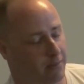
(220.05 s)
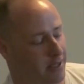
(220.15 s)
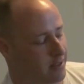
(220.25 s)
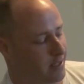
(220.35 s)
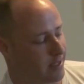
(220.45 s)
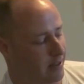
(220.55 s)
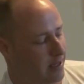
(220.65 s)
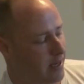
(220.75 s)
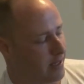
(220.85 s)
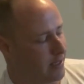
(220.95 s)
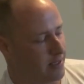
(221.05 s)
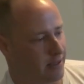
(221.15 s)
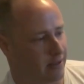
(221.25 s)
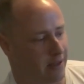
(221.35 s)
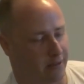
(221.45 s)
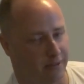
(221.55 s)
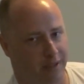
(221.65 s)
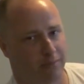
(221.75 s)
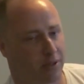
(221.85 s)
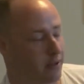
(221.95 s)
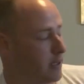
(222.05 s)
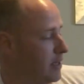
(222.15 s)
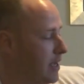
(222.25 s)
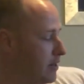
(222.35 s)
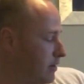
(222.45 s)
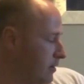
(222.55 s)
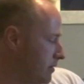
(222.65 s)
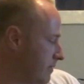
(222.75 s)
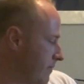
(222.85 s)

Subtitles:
It makes things a lot easier. I don't get burnt at all.